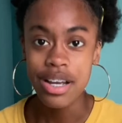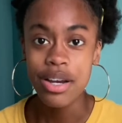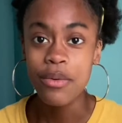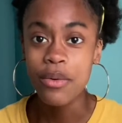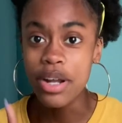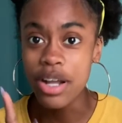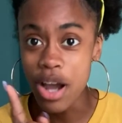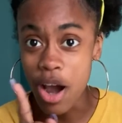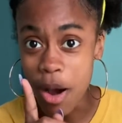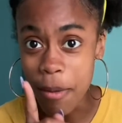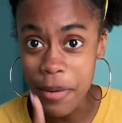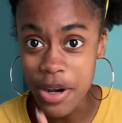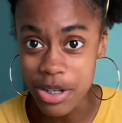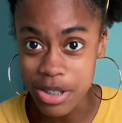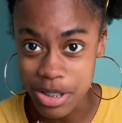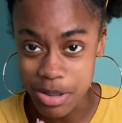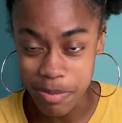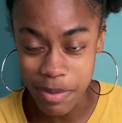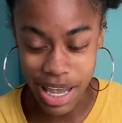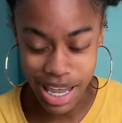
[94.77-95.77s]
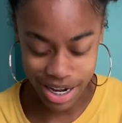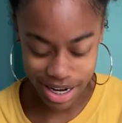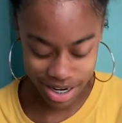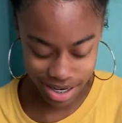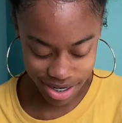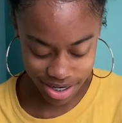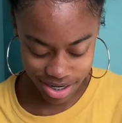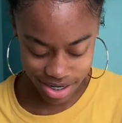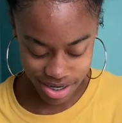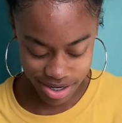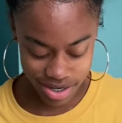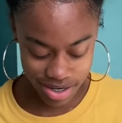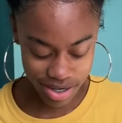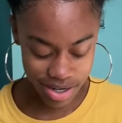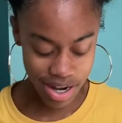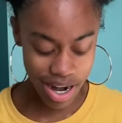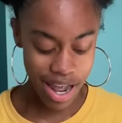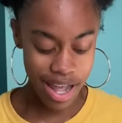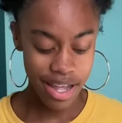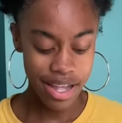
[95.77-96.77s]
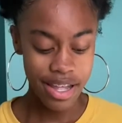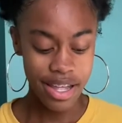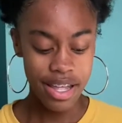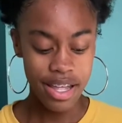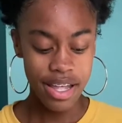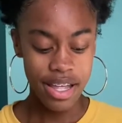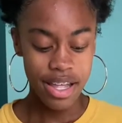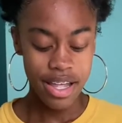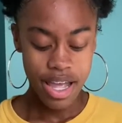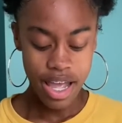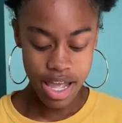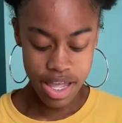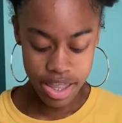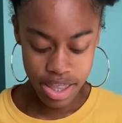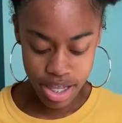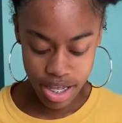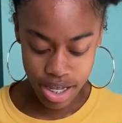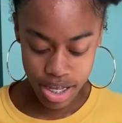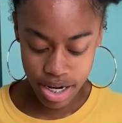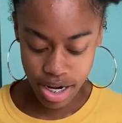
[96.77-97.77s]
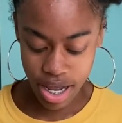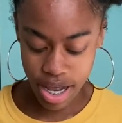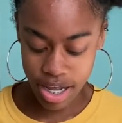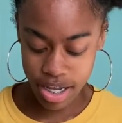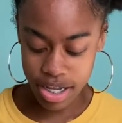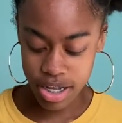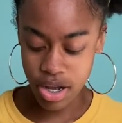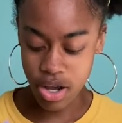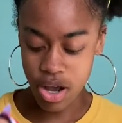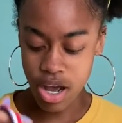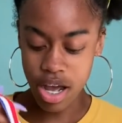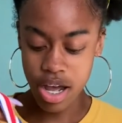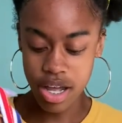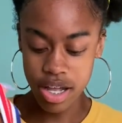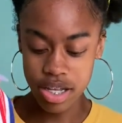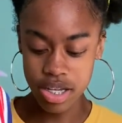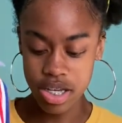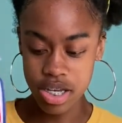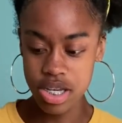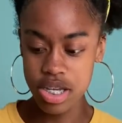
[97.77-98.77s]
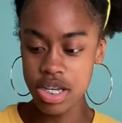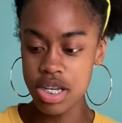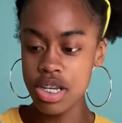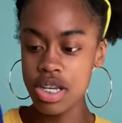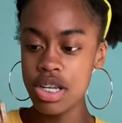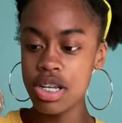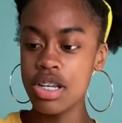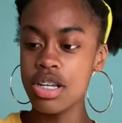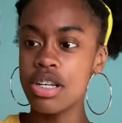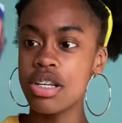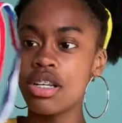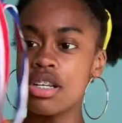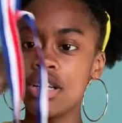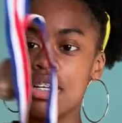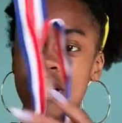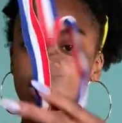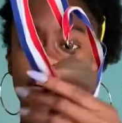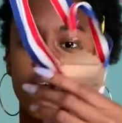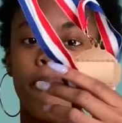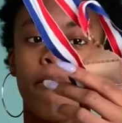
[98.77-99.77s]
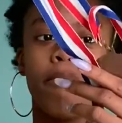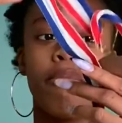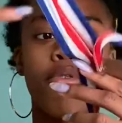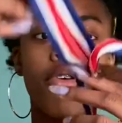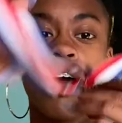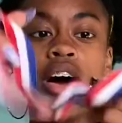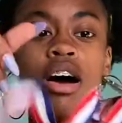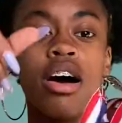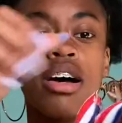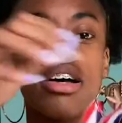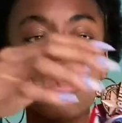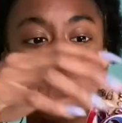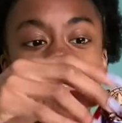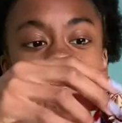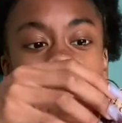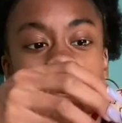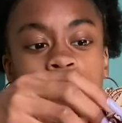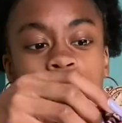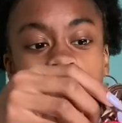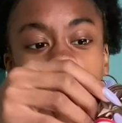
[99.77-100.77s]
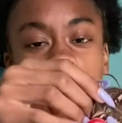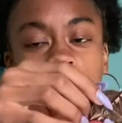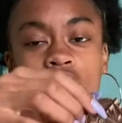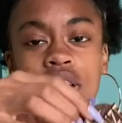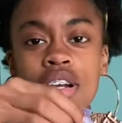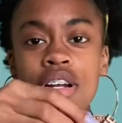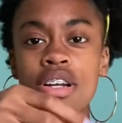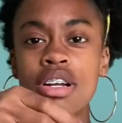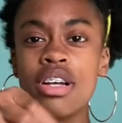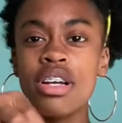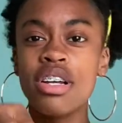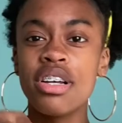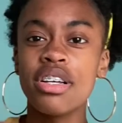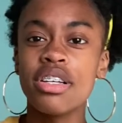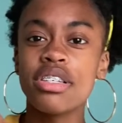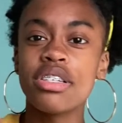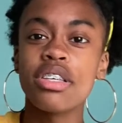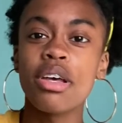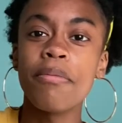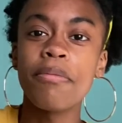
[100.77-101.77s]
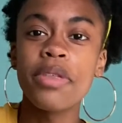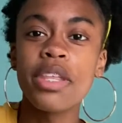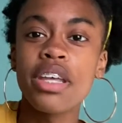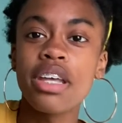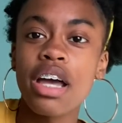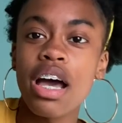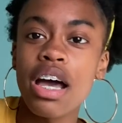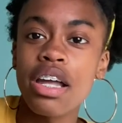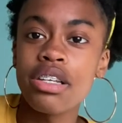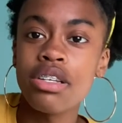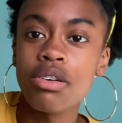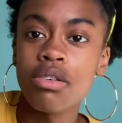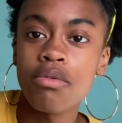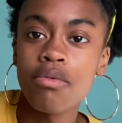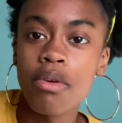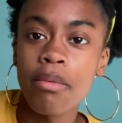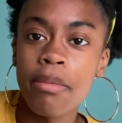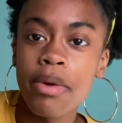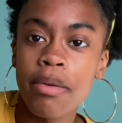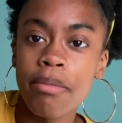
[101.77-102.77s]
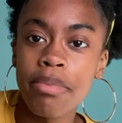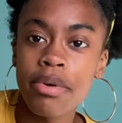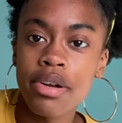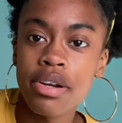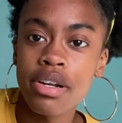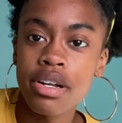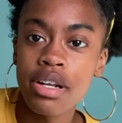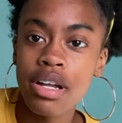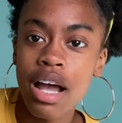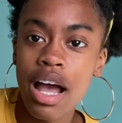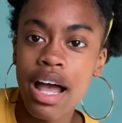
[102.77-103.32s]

We almost made it. All right. And then I got bronze for something I don't remember.